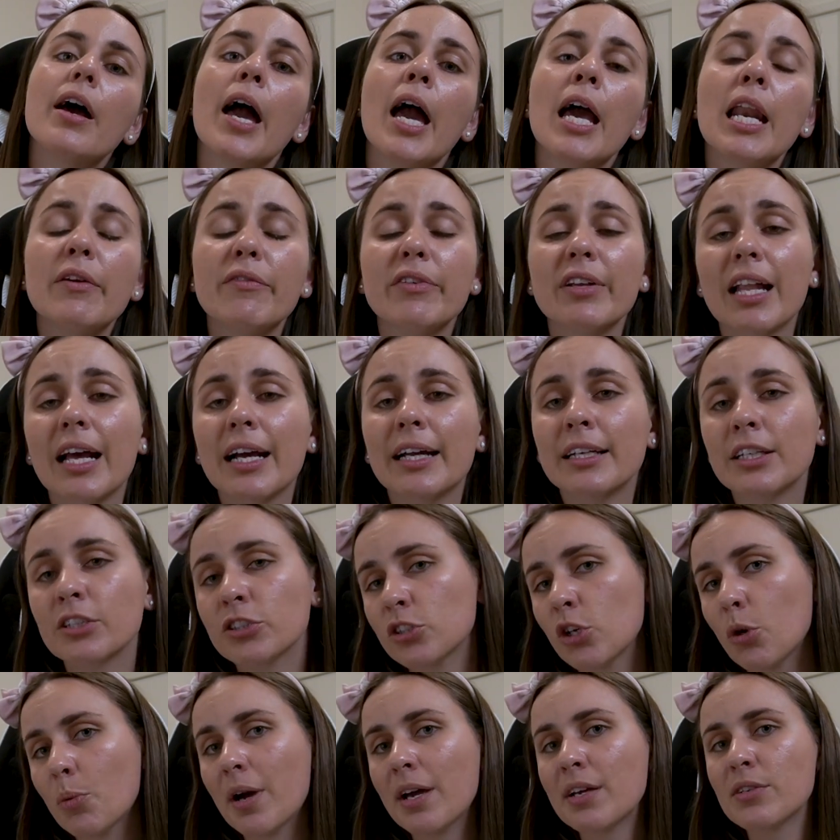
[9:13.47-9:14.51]
And if you'd like
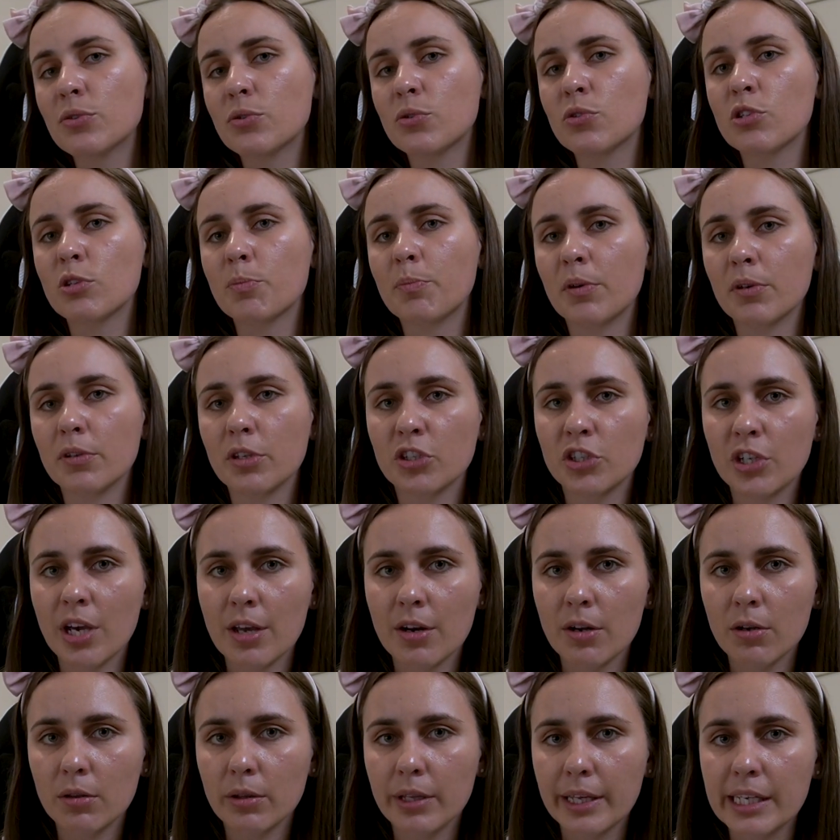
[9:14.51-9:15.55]
additional ways to support the
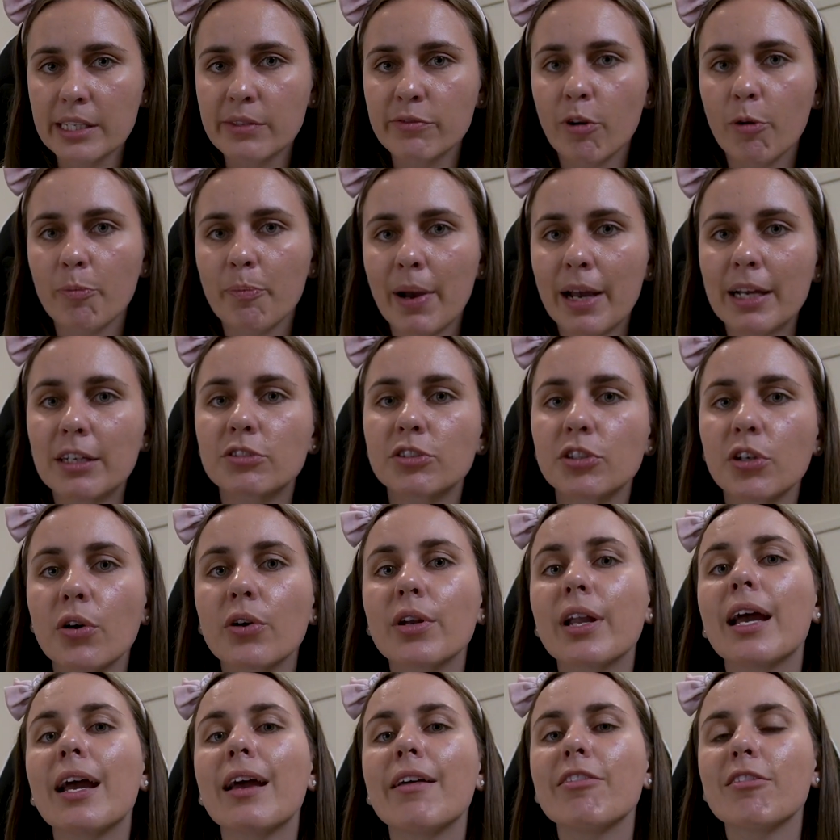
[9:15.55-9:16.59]
channel, links for
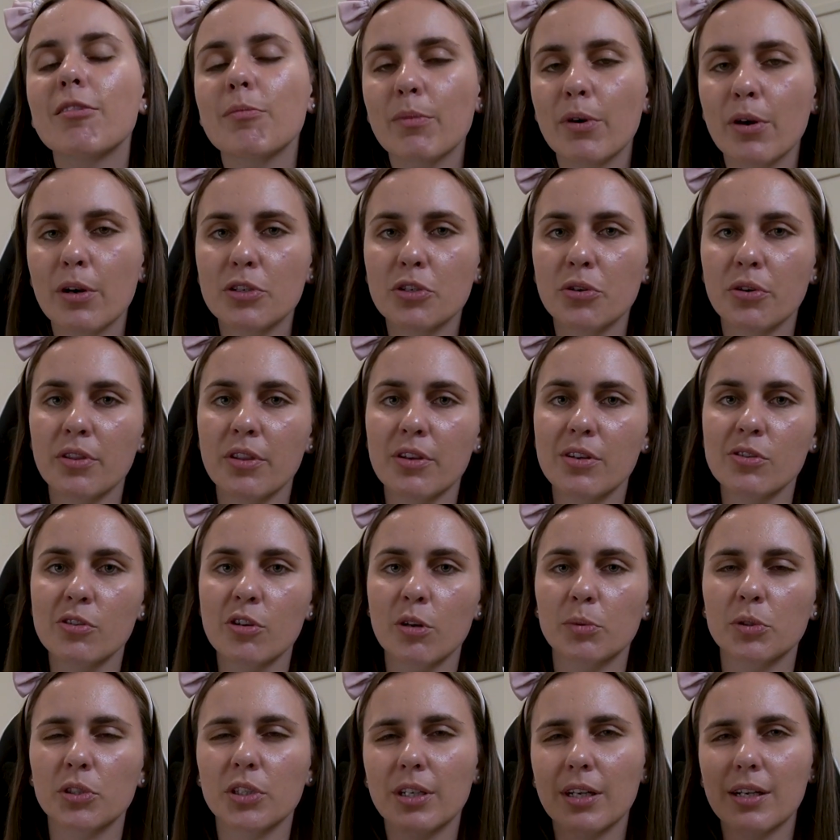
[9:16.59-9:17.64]
Patreon and the merch are in the
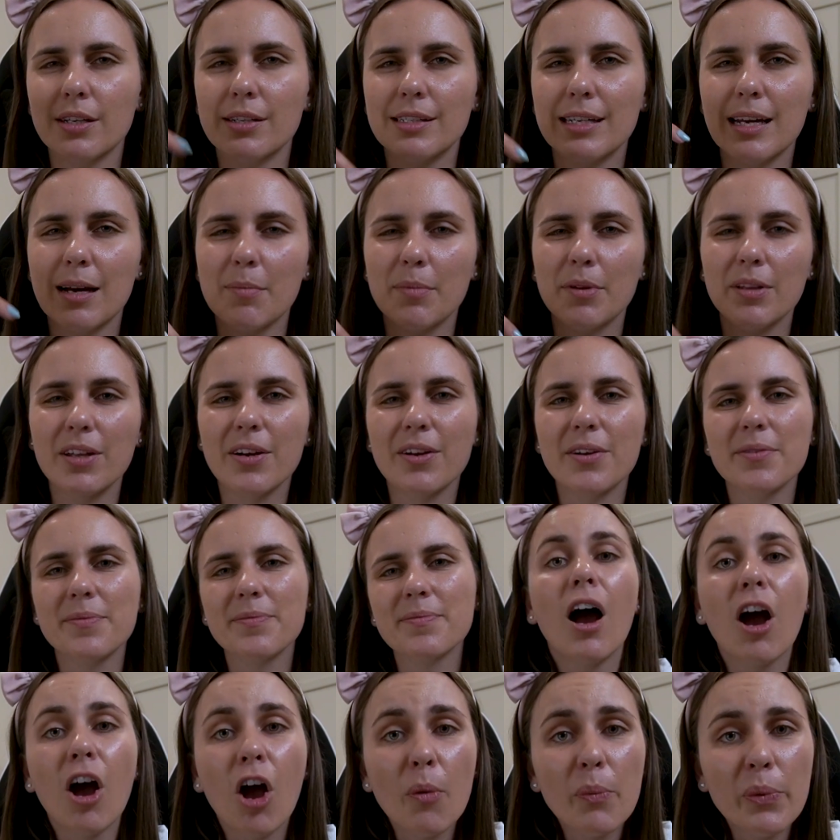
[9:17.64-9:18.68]
description down below.
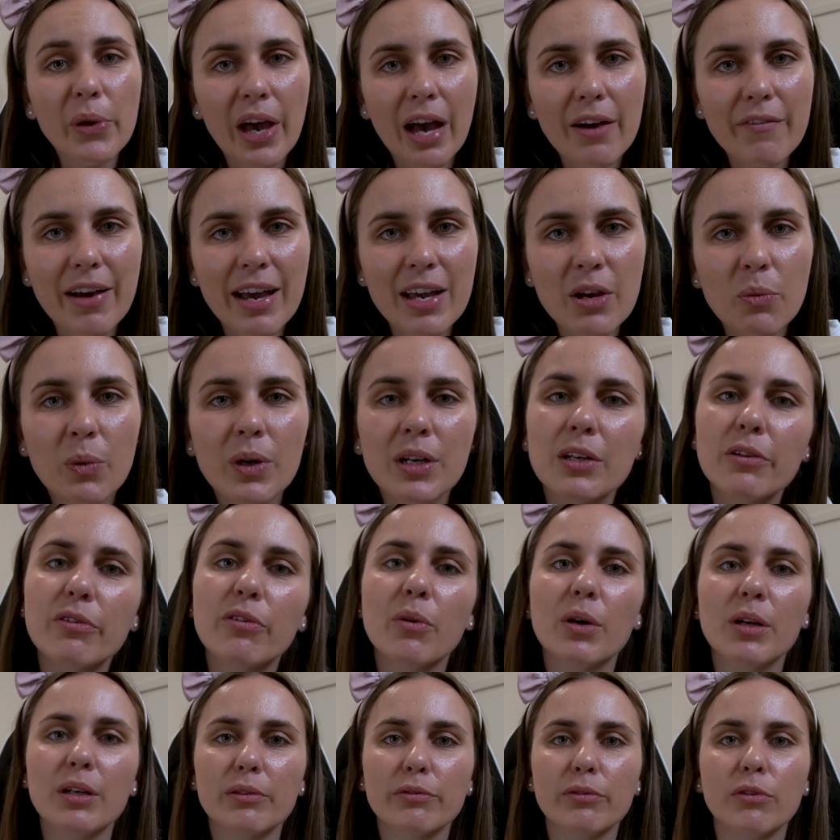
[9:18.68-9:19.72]
I hope you have a
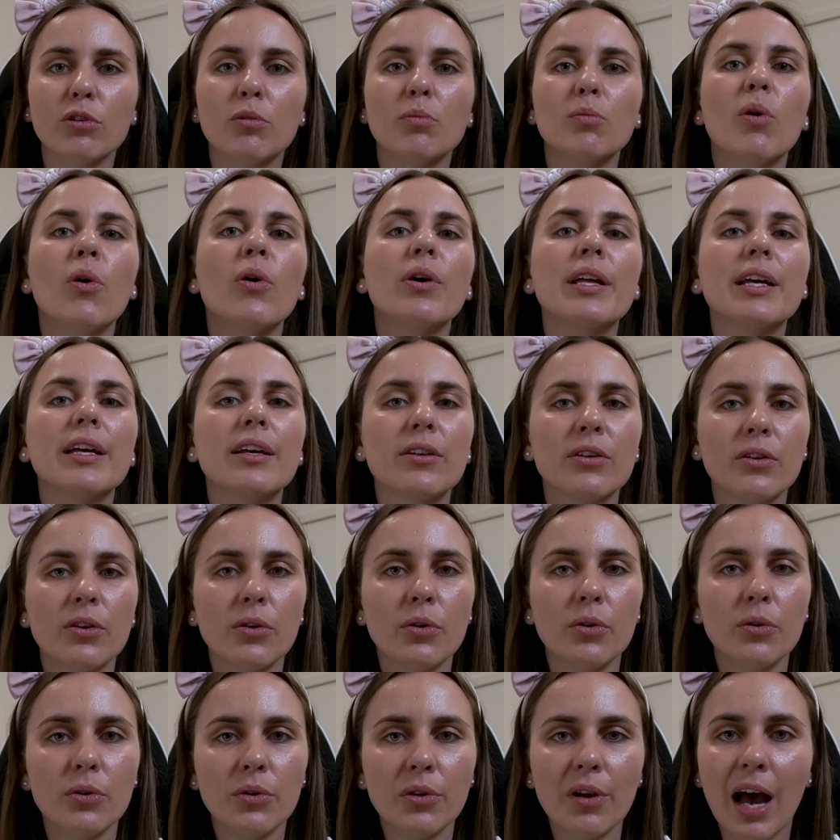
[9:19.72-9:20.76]
wonderful morning,
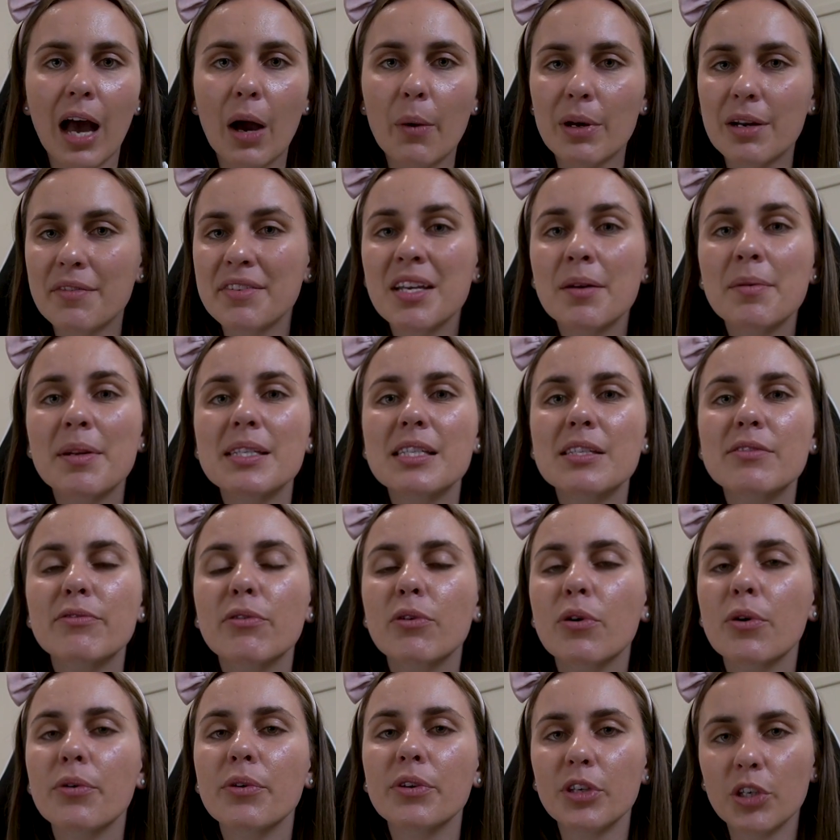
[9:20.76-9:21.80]
noon, night, whatever time it is
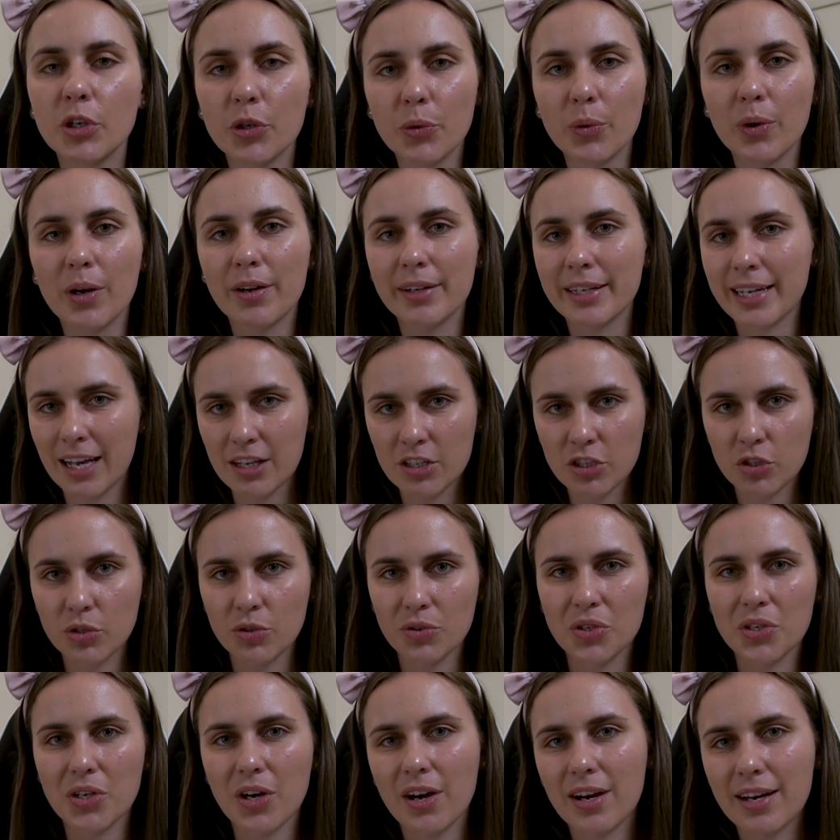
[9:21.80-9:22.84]
for you. And I'll catch
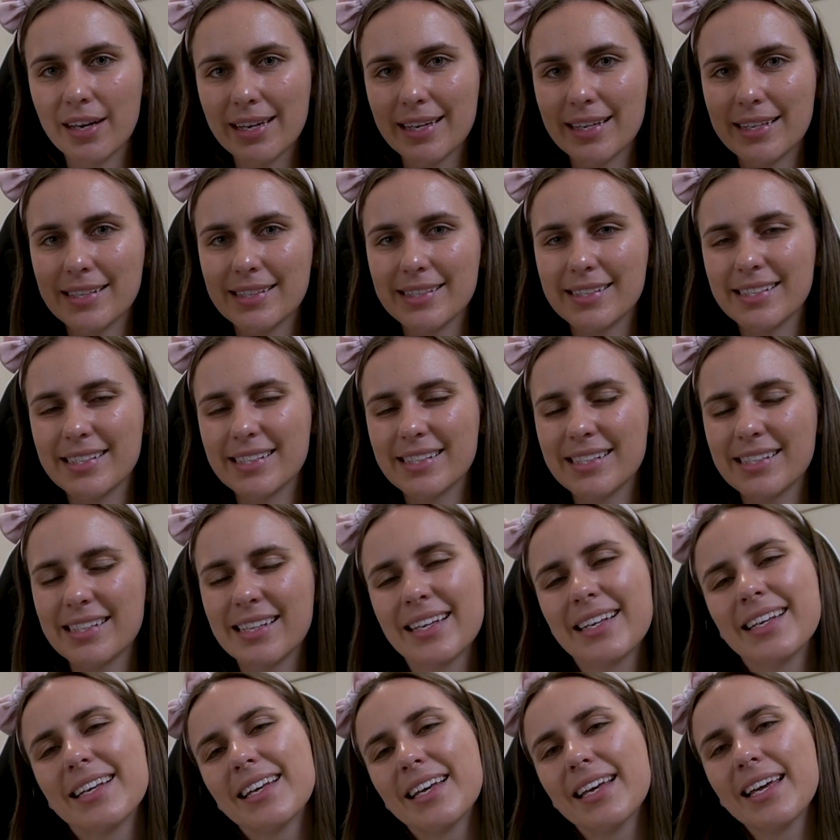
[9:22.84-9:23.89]
you guys
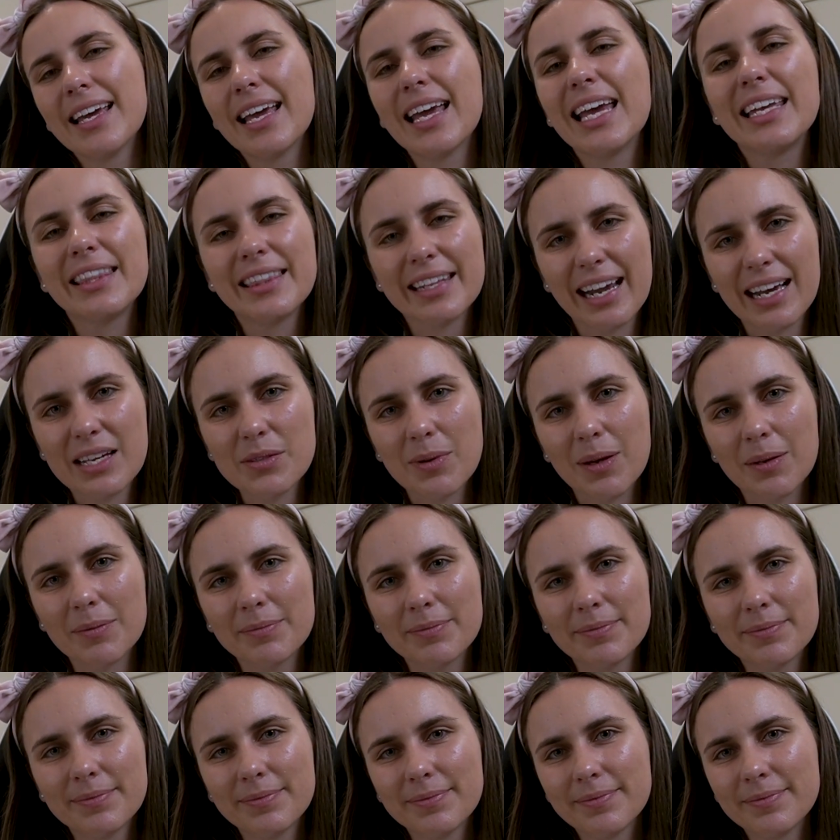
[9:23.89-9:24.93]
in the next one.